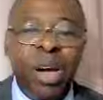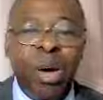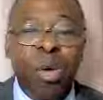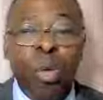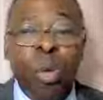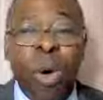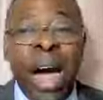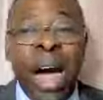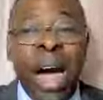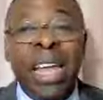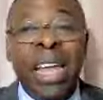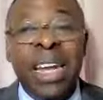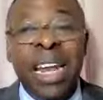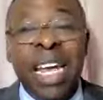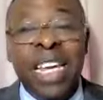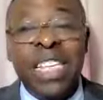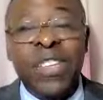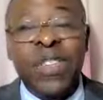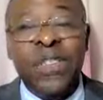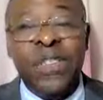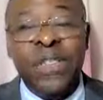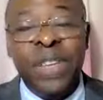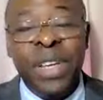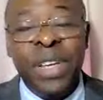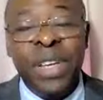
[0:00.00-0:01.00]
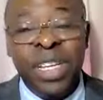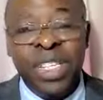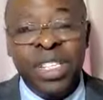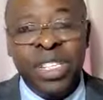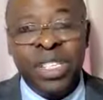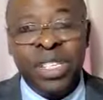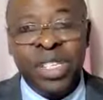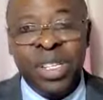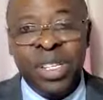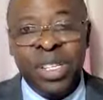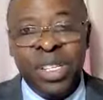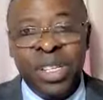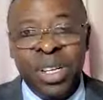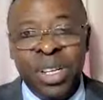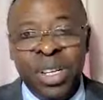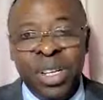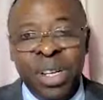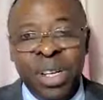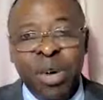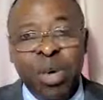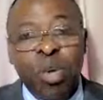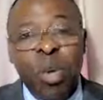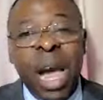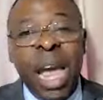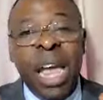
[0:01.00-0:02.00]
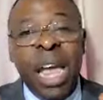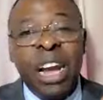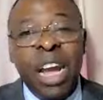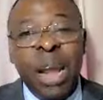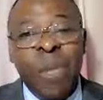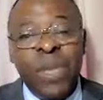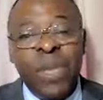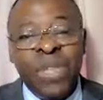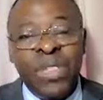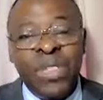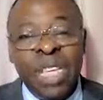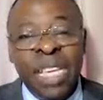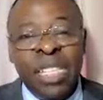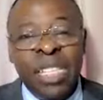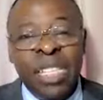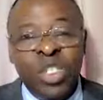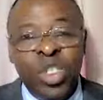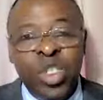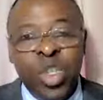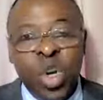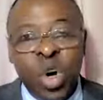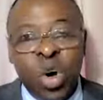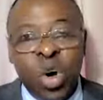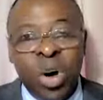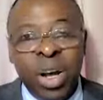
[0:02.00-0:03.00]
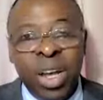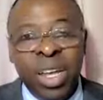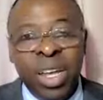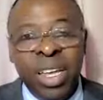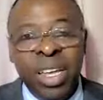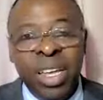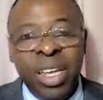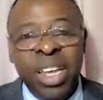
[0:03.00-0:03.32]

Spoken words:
Wine has finished. Wine represents joy.